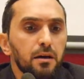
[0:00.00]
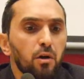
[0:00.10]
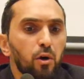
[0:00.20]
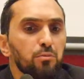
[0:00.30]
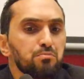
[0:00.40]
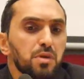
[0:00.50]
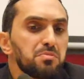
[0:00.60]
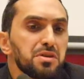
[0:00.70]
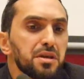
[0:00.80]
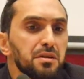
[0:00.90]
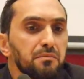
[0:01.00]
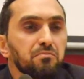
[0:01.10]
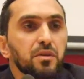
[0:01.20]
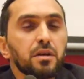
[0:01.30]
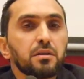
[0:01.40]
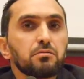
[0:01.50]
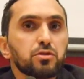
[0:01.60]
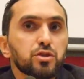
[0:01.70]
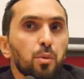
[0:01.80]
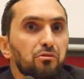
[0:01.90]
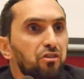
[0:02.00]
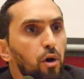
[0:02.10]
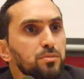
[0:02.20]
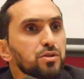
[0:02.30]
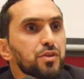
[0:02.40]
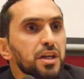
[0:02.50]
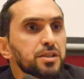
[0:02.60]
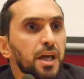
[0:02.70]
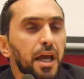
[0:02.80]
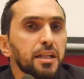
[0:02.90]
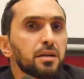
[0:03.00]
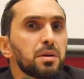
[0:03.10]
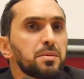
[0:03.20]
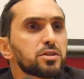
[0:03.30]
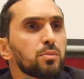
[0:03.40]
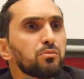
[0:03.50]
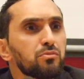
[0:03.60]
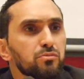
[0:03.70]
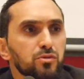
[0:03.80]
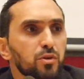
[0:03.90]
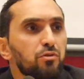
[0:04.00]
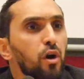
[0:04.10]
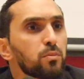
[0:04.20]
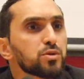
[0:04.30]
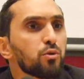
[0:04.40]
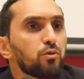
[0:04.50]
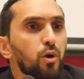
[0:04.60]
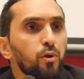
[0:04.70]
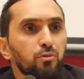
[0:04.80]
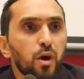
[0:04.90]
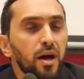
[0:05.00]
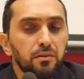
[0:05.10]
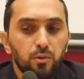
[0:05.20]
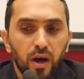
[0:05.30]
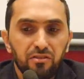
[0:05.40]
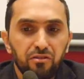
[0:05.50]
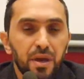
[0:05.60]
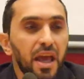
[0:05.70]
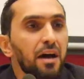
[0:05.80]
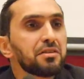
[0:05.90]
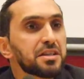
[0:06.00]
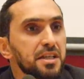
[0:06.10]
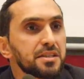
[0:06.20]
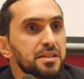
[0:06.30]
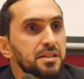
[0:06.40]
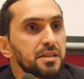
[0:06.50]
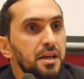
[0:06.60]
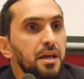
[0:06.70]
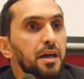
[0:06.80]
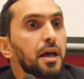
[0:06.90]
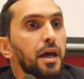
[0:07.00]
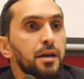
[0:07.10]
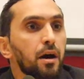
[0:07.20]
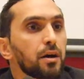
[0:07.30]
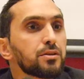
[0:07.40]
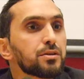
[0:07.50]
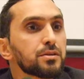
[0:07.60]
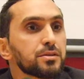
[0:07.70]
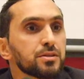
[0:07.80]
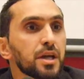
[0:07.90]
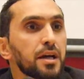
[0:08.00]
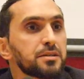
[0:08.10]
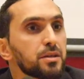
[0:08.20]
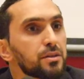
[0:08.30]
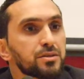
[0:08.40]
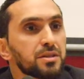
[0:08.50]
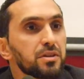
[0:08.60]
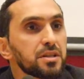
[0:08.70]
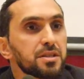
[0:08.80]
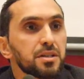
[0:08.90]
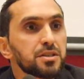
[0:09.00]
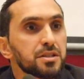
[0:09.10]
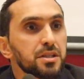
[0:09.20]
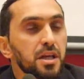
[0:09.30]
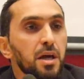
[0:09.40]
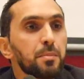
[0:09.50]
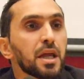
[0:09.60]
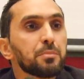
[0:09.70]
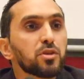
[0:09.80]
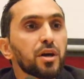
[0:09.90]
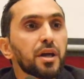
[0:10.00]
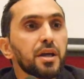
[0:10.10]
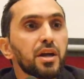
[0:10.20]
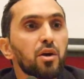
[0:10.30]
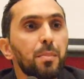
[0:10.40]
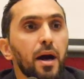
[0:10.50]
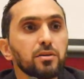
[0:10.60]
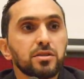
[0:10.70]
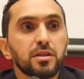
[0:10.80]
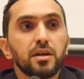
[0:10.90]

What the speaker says: or maybe some forms of the zakat, and maybe some forms of waqf may have exist in other societies, other civilizations. But I'm talking here about